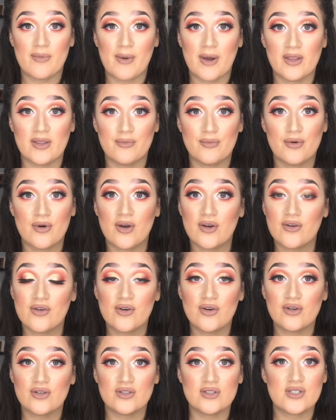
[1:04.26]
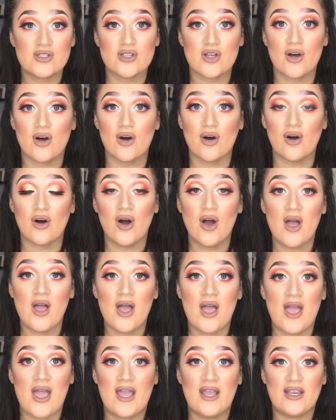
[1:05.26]
about the products or
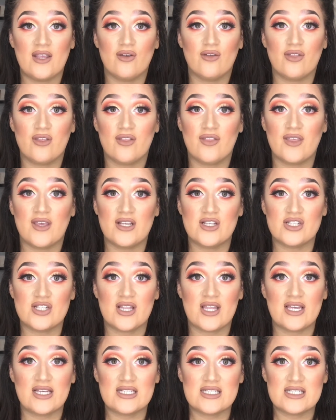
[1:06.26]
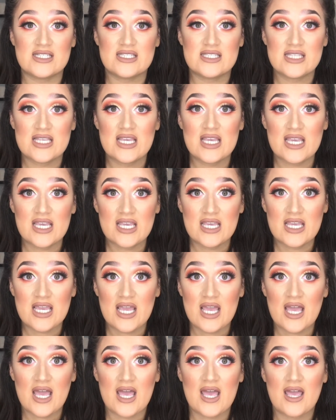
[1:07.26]
any other things you'd like to see,
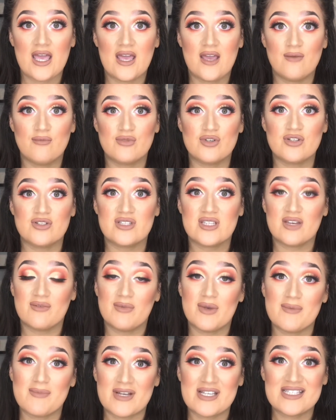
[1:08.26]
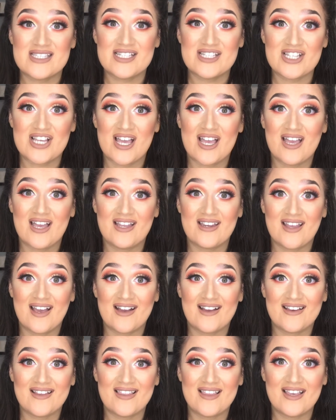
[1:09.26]
just give me a message and
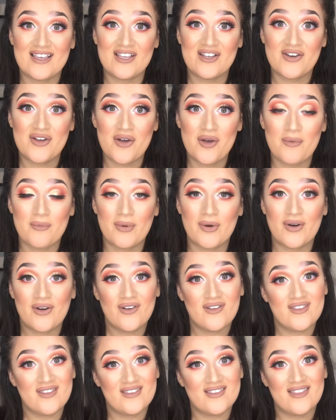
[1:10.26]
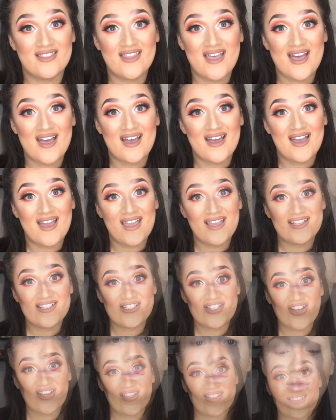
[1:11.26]
I can let you know. But other than that,
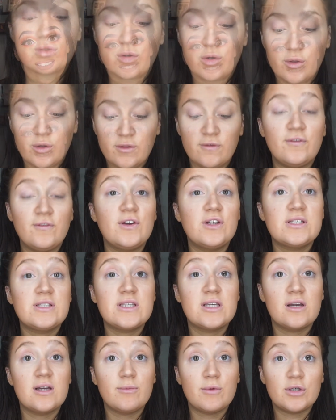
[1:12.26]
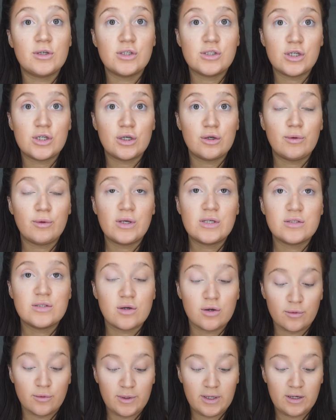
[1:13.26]
enjoy. So the first thing I'm going to do is
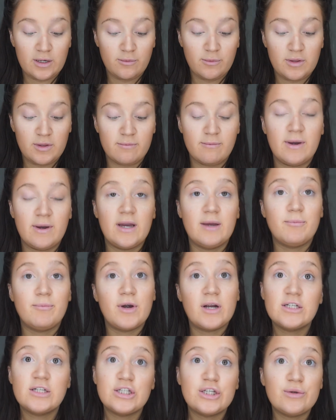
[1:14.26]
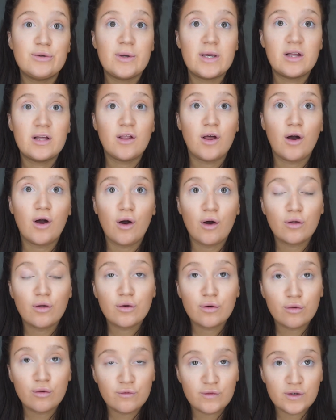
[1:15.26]
go in with my brand new INGLOT All
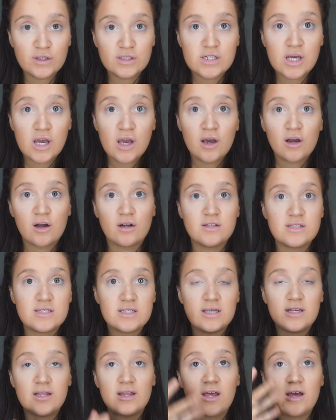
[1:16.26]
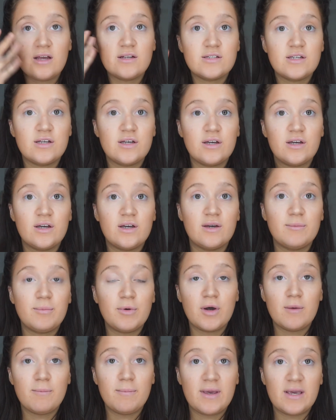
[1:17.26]
Covered concealer to
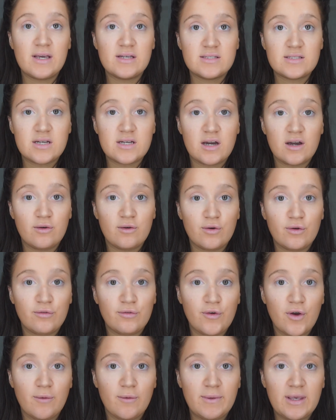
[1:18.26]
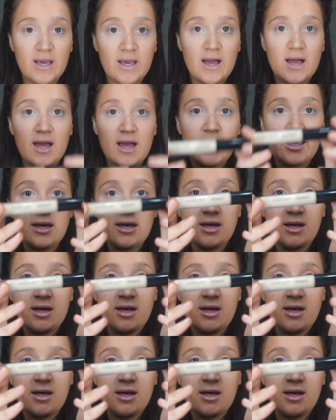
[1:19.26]
put a base down for me eye,